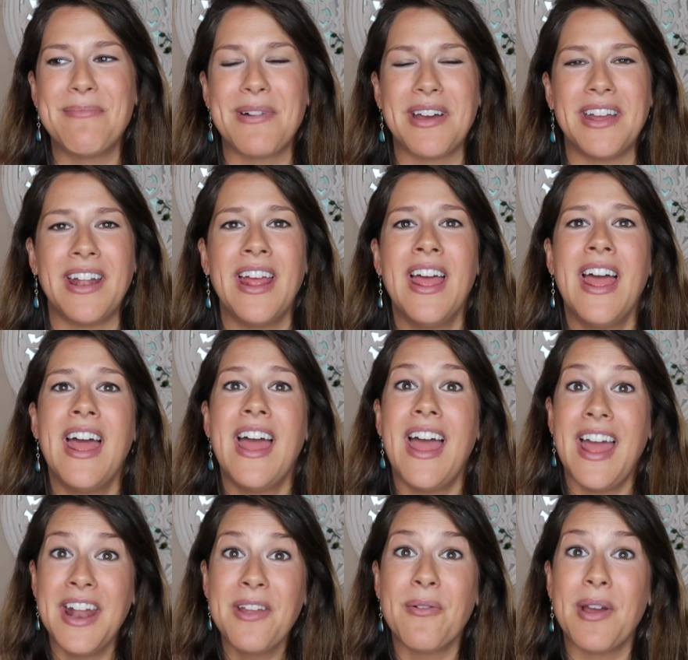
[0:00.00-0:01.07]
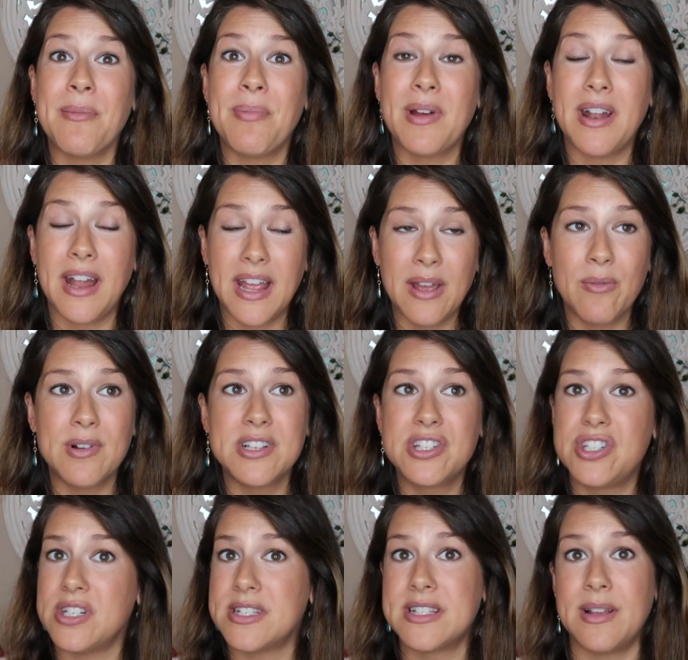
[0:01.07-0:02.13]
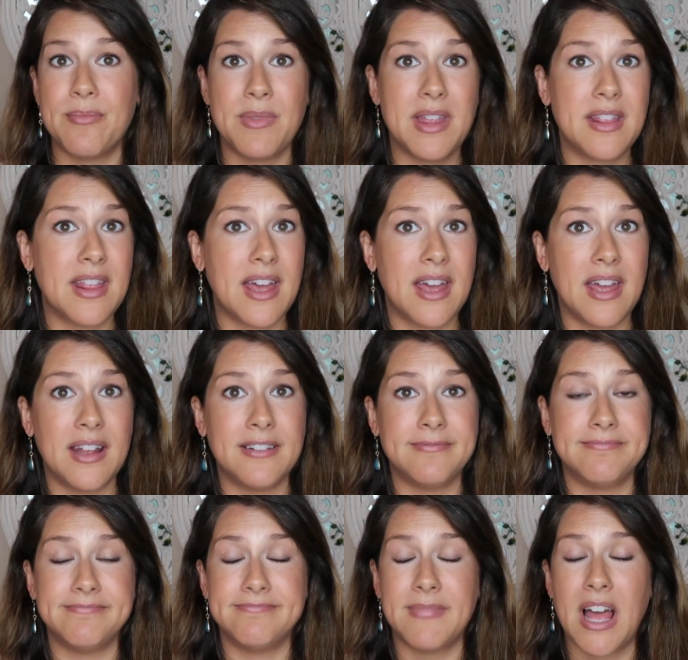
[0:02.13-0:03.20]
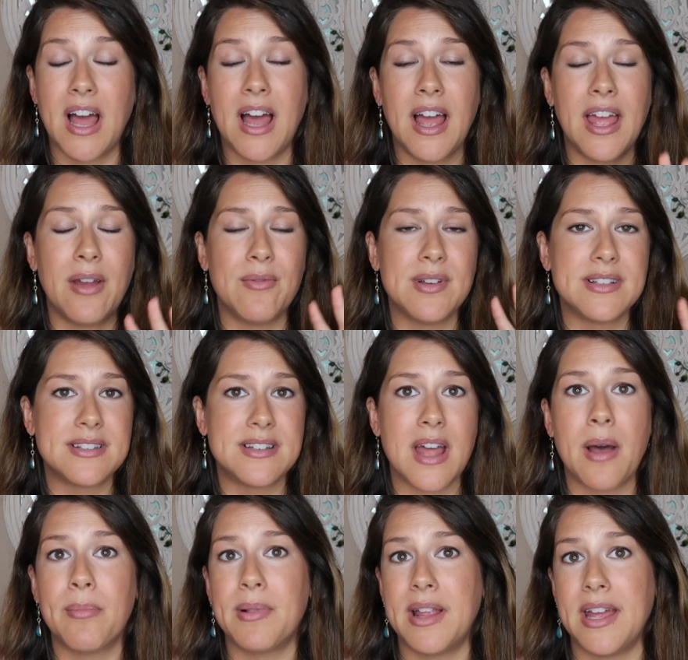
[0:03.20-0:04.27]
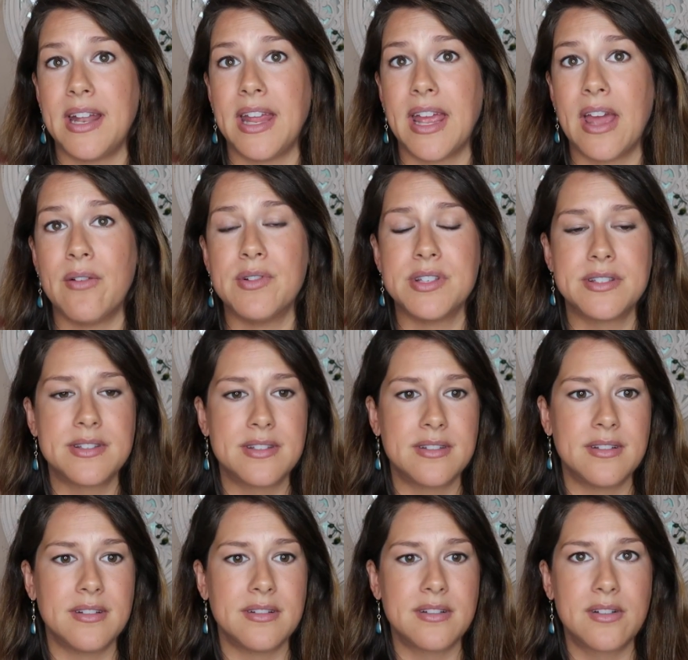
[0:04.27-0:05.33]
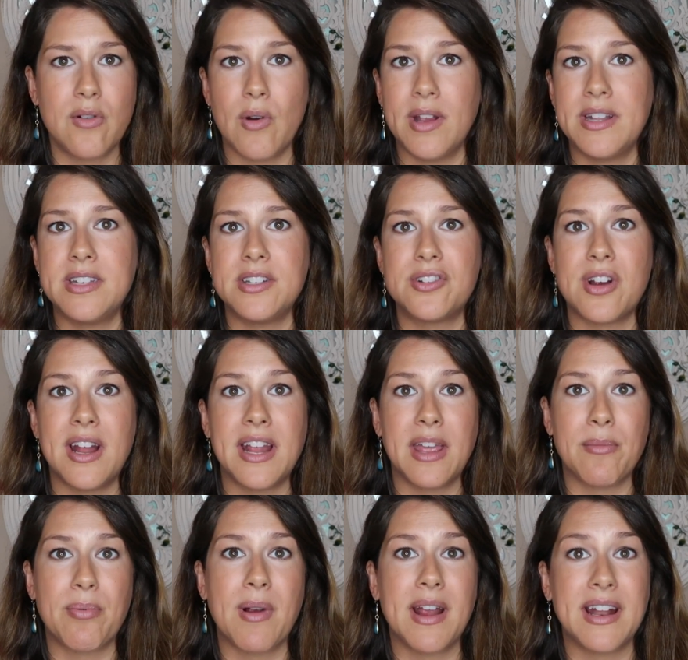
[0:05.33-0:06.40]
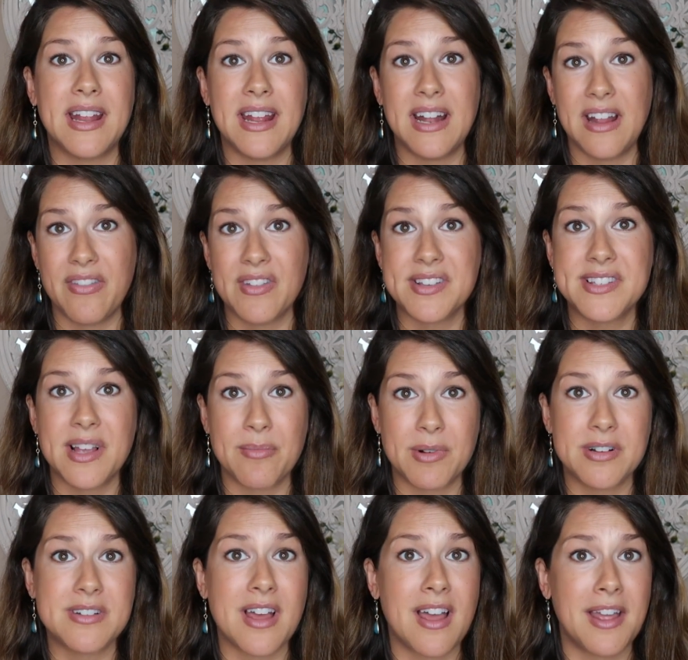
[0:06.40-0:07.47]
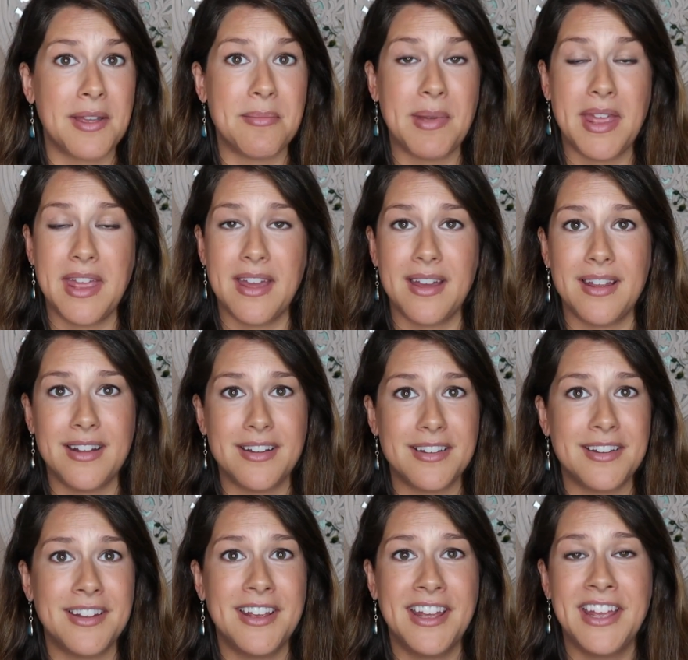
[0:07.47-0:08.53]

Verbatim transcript: But anyway, but it was just something that I was not planning. I was going to try to get pregnant in the summertime and